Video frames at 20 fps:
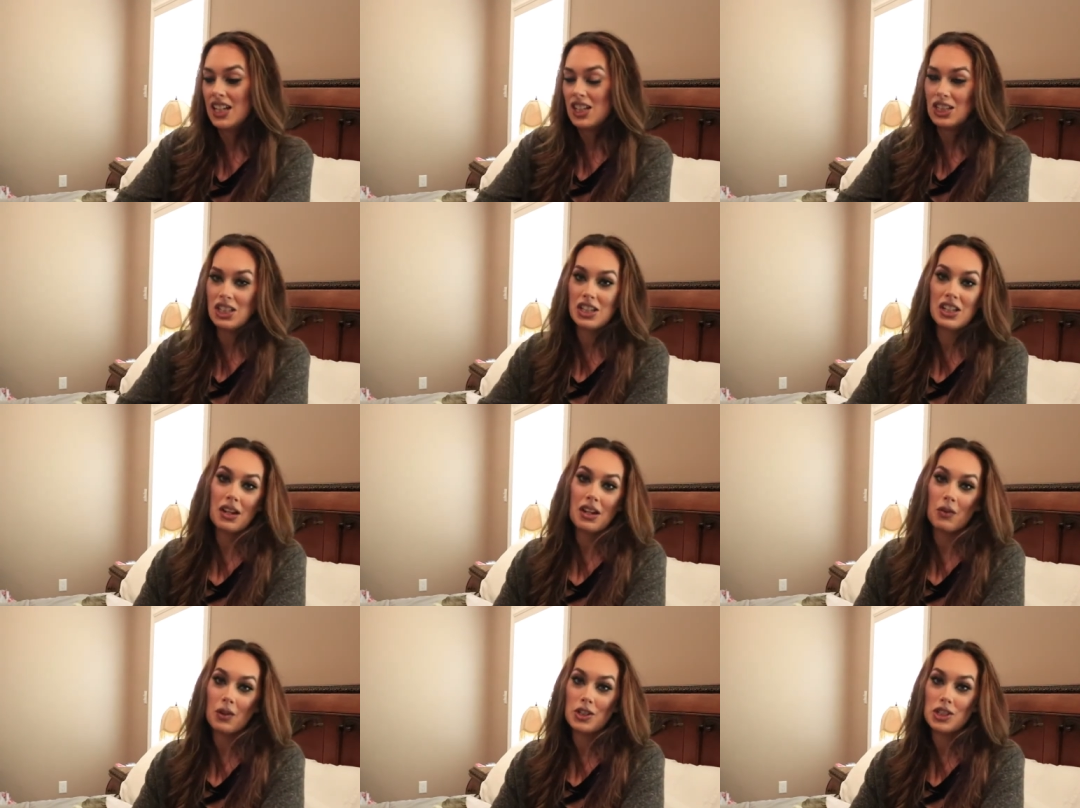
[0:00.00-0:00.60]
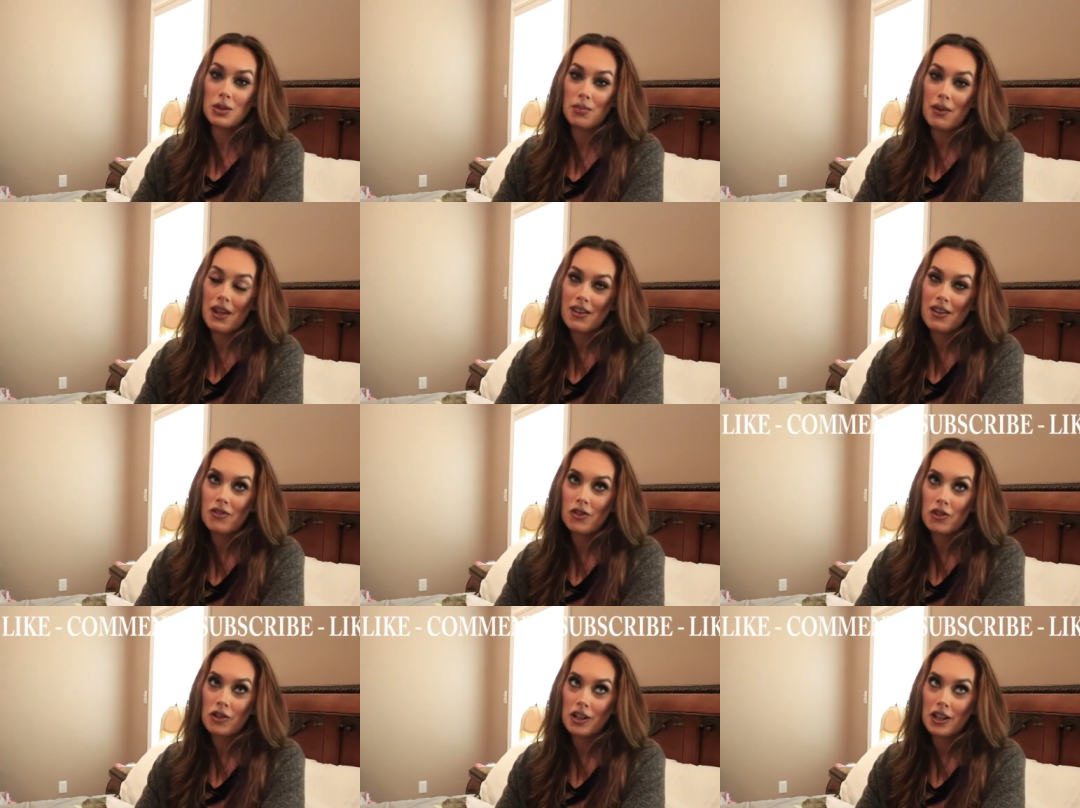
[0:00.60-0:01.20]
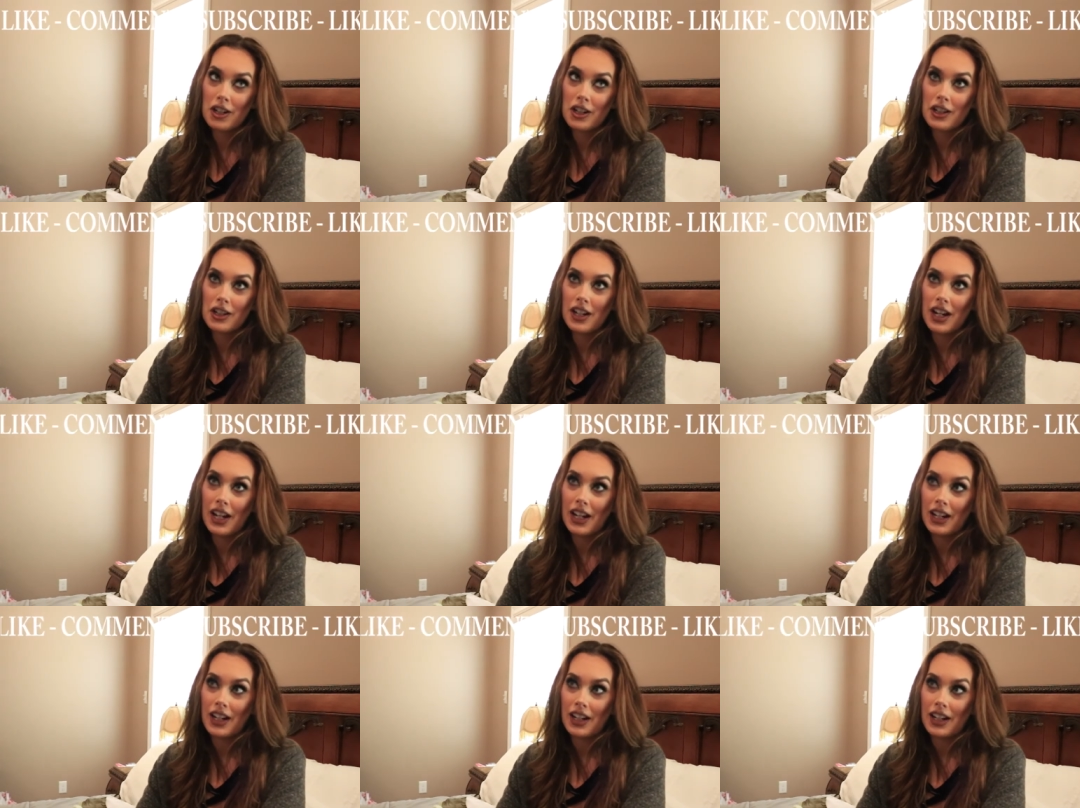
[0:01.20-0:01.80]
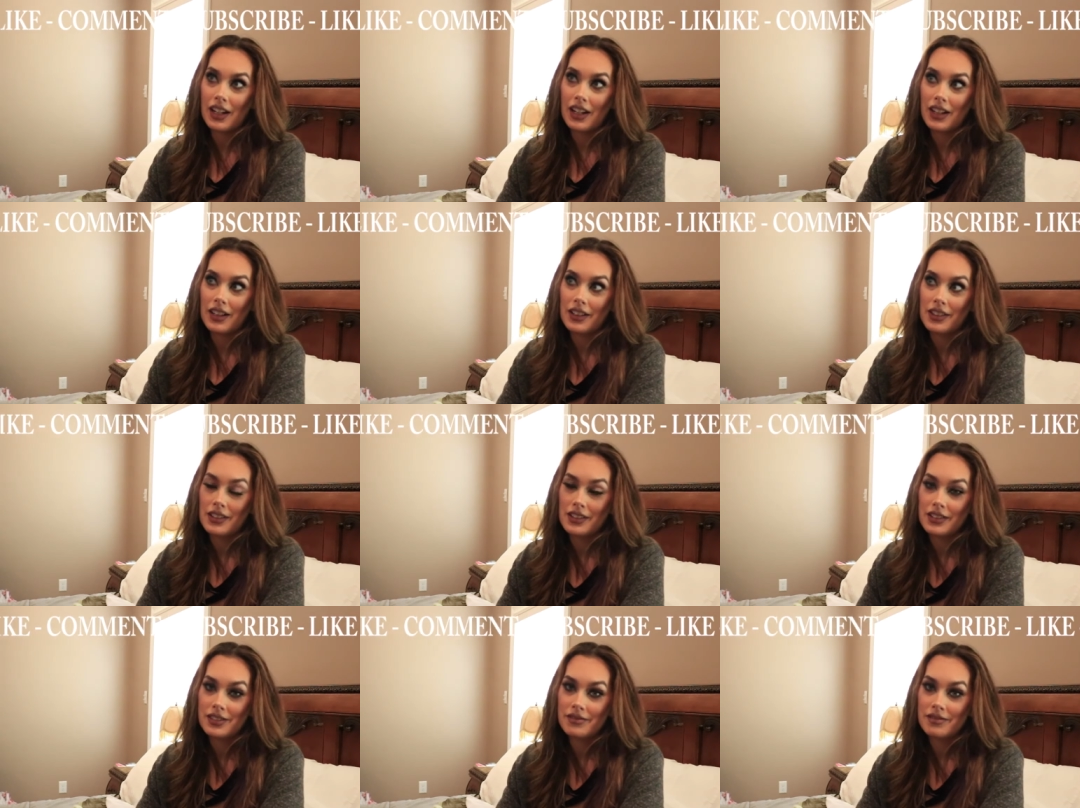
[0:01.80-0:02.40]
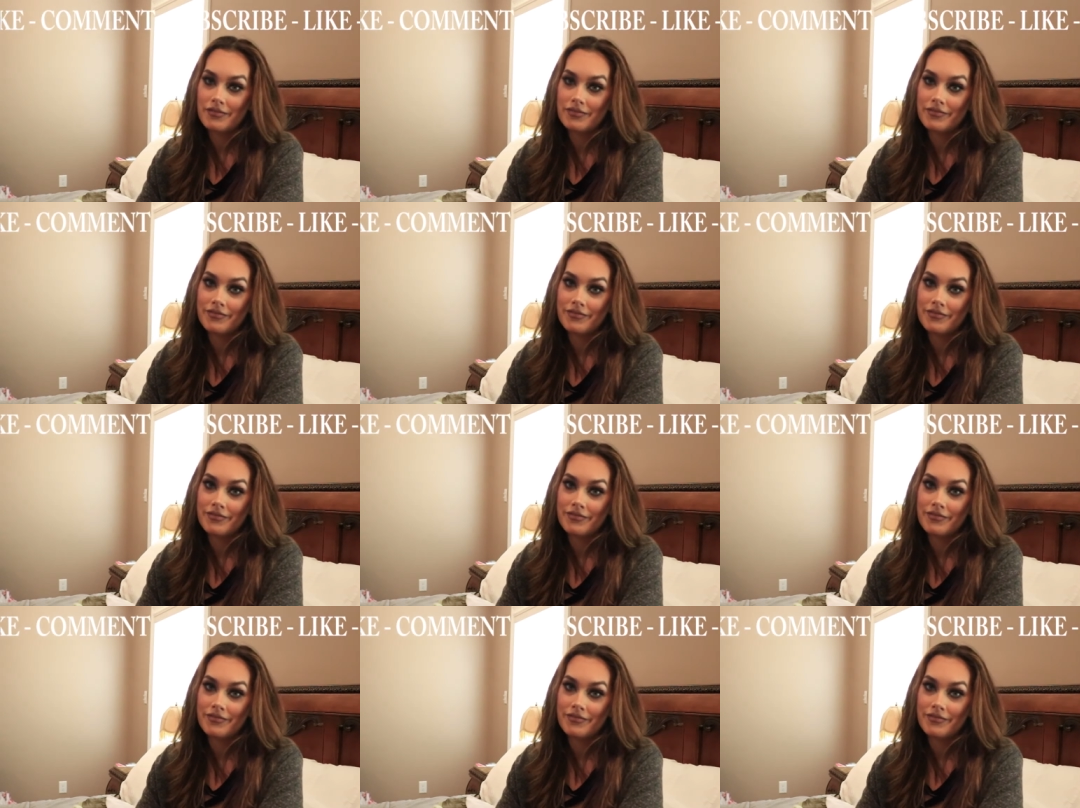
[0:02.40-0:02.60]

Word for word: You get what you pay for, and